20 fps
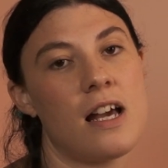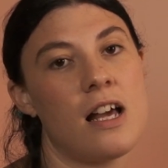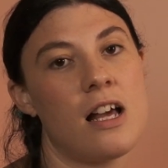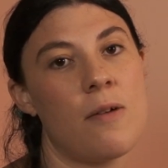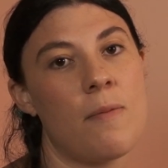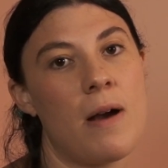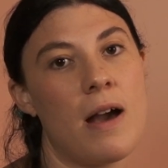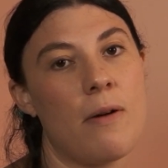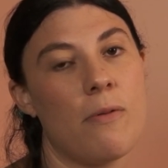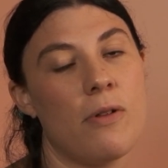
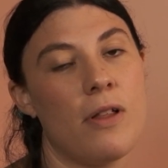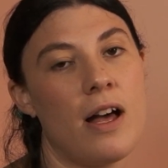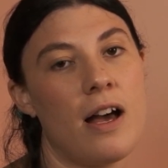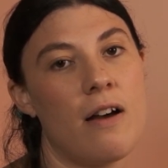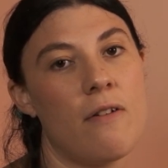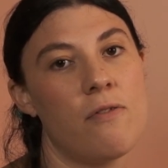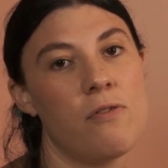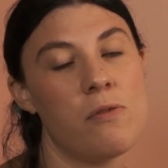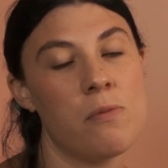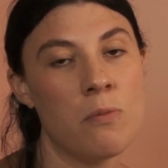I will
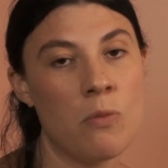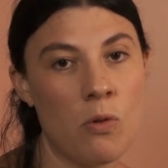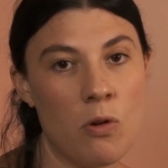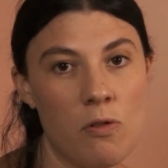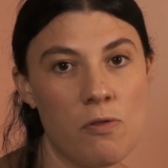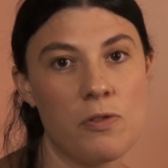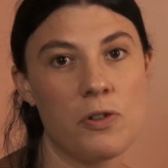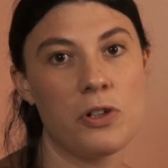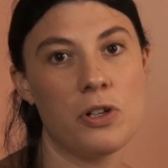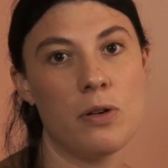have
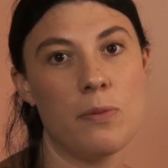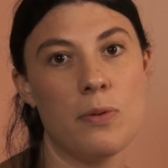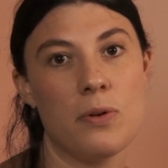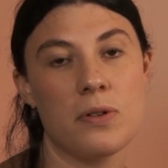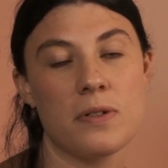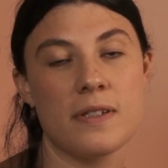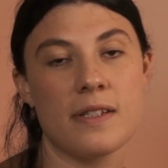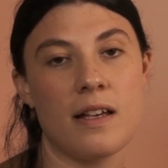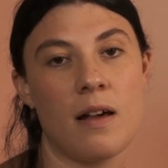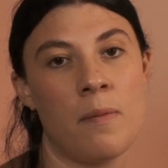more photo
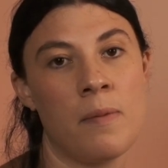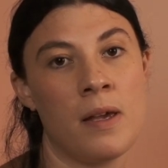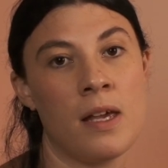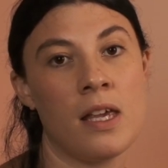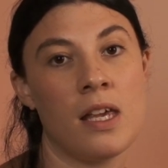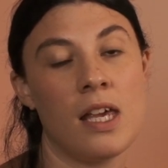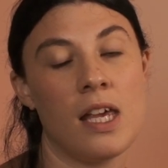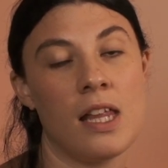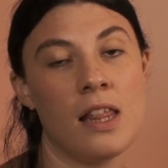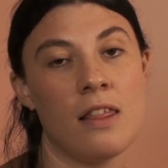books
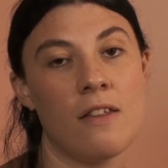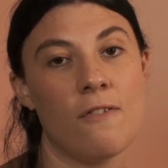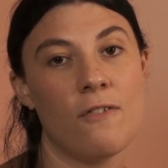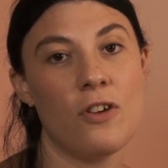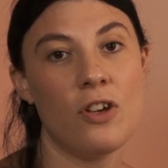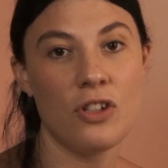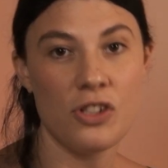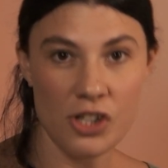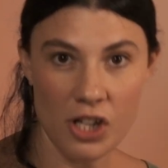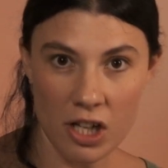coming in the
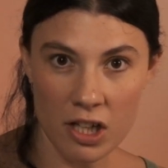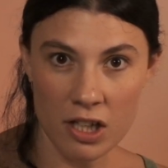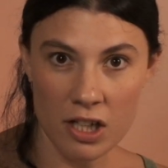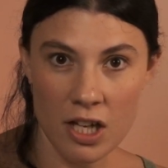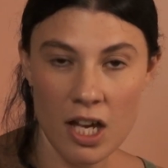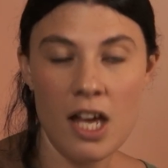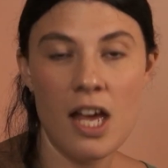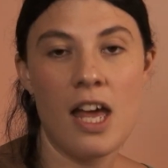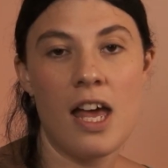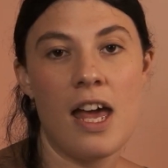future,
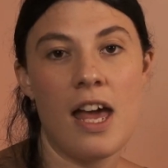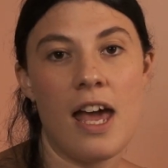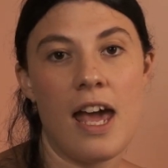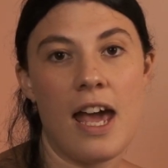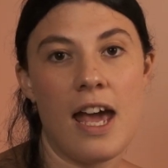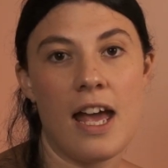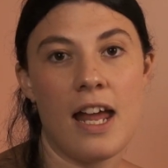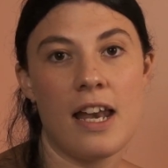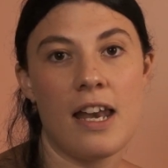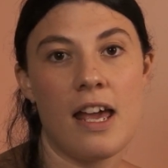
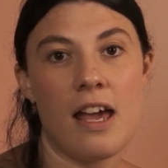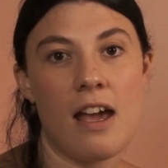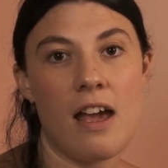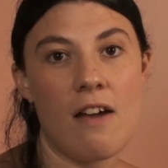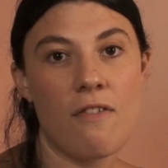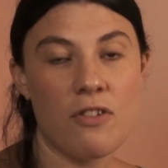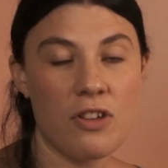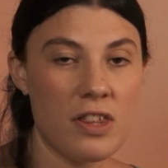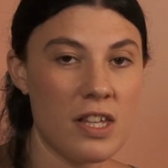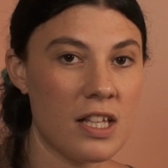and
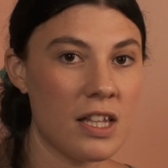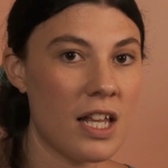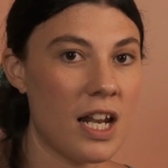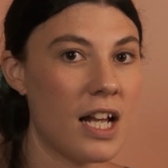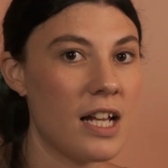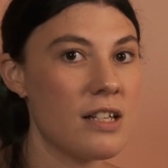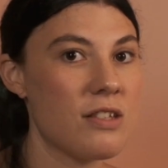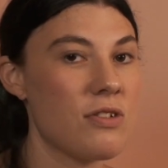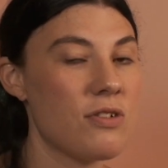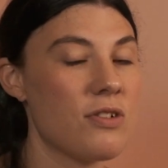everything that
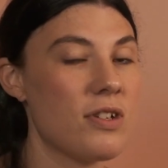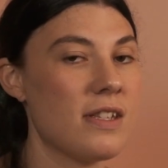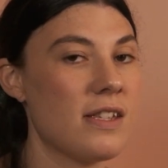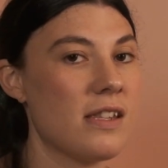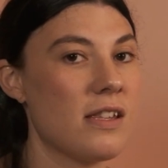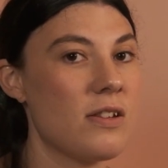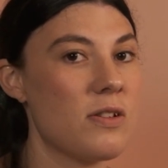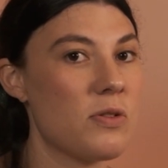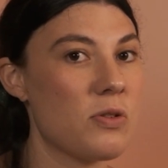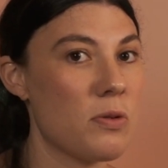I do is
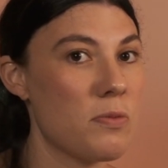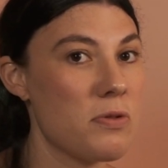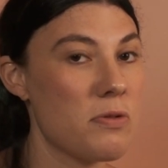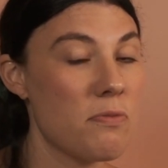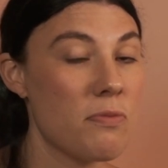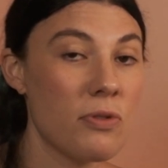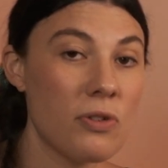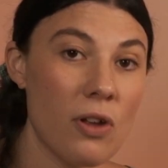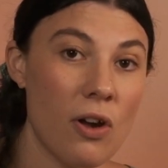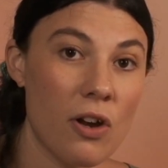in the
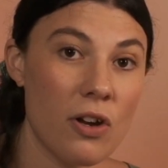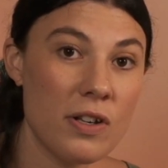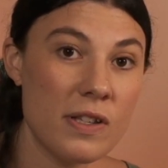description below.